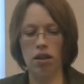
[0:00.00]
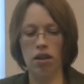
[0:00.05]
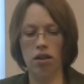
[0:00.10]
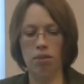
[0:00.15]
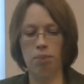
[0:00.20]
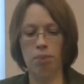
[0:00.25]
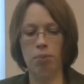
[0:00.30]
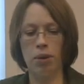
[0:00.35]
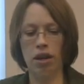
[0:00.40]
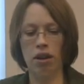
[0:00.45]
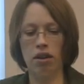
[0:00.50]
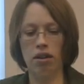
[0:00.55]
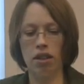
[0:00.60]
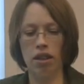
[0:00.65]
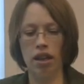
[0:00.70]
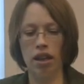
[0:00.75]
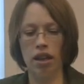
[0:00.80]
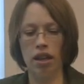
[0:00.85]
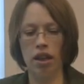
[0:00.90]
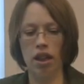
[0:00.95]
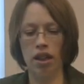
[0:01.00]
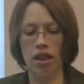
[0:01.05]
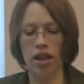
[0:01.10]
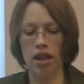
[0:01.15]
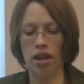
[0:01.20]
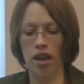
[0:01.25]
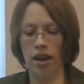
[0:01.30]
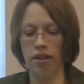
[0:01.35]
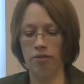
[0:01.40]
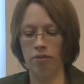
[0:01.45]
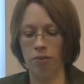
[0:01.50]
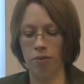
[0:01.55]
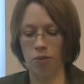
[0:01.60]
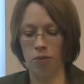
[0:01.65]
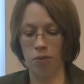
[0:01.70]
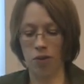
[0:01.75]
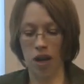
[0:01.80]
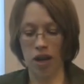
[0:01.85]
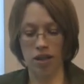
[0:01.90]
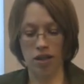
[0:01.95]
a bigger thing that
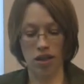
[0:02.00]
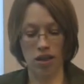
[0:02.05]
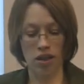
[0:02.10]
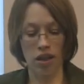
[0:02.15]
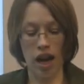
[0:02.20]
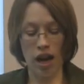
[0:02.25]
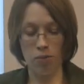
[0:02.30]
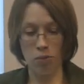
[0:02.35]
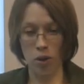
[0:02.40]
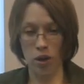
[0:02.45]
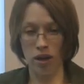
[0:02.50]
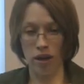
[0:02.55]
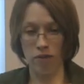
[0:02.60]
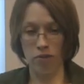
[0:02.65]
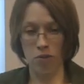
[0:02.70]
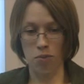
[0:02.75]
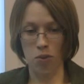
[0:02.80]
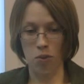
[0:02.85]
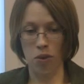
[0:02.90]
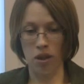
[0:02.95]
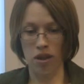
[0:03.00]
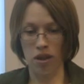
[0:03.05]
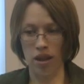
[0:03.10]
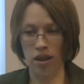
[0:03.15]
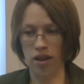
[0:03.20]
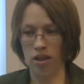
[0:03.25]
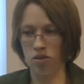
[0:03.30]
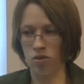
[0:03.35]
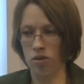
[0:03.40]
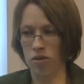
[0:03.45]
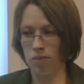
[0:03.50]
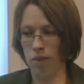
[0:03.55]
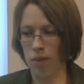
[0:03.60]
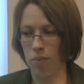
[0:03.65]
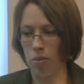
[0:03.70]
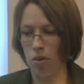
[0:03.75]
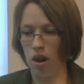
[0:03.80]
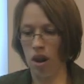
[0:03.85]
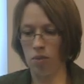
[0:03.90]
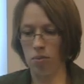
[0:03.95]
I've gotten a lot more comfortable with, and this was my
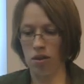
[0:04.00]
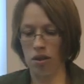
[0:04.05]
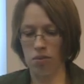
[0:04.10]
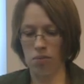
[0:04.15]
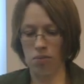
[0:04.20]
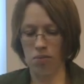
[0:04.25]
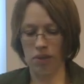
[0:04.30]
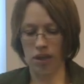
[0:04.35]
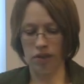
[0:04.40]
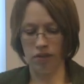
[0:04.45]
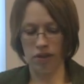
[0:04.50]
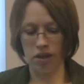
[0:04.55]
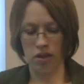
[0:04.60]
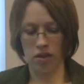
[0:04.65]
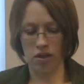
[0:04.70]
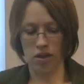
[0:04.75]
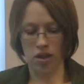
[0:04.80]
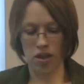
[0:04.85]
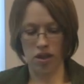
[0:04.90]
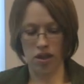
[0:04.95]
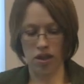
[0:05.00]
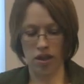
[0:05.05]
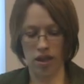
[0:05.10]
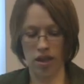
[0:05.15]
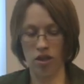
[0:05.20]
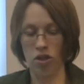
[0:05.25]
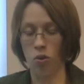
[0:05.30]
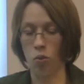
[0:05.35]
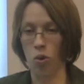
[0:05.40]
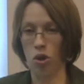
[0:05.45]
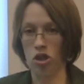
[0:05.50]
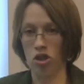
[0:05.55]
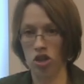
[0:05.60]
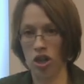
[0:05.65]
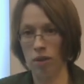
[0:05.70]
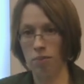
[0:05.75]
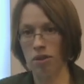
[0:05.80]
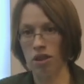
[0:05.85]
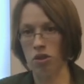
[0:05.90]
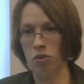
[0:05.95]
problem even in the
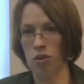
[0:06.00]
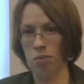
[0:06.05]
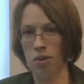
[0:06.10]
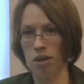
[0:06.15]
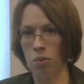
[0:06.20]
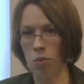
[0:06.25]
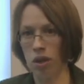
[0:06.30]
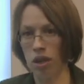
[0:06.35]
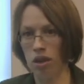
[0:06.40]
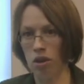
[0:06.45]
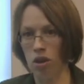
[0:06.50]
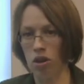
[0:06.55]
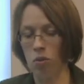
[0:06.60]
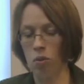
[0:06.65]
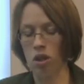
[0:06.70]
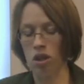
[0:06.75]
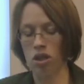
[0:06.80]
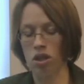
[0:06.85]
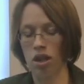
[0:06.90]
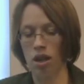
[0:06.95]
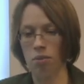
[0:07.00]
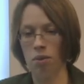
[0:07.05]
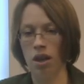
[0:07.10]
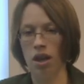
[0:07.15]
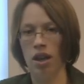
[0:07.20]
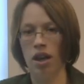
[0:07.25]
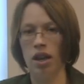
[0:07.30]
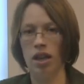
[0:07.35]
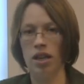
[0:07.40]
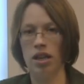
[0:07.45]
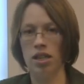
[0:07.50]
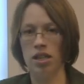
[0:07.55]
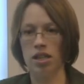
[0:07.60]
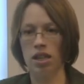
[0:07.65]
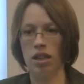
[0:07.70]
workshop, the QEP week-long workshop, is